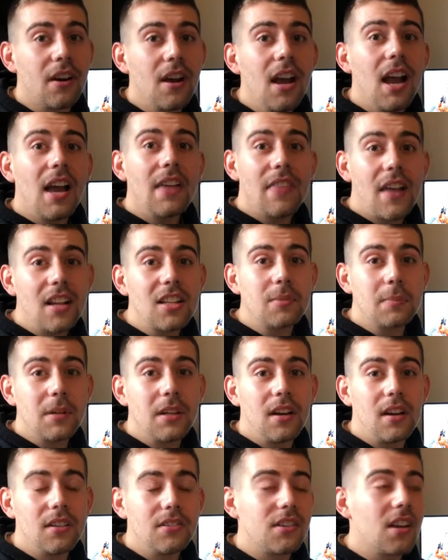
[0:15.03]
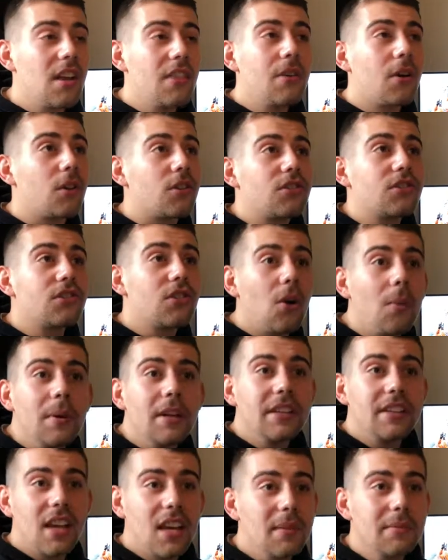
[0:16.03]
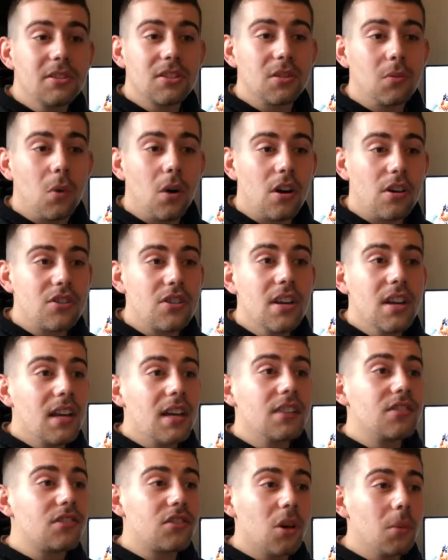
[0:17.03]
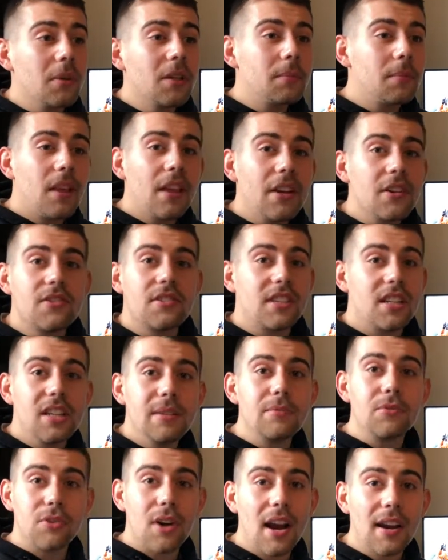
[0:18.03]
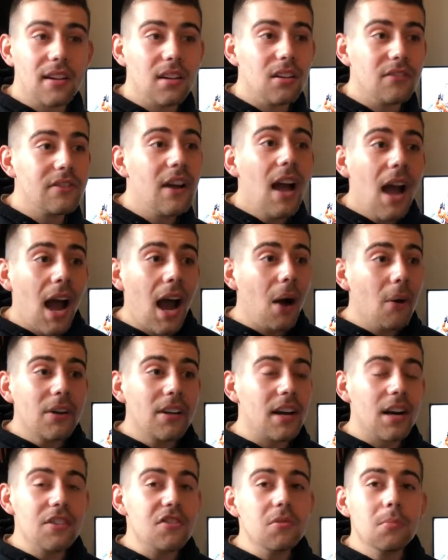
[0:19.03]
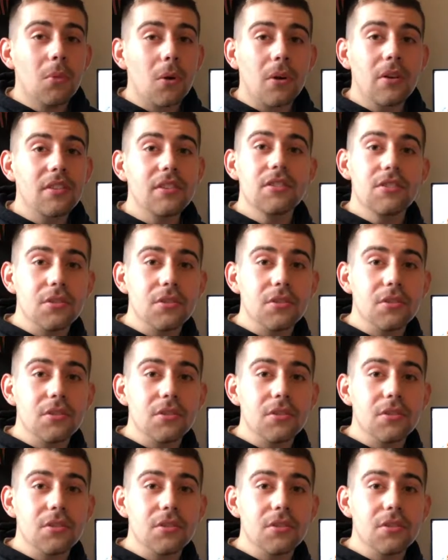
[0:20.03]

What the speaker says: and that's because there are so many games to watch and so many players to keep track of. How could I do more than 2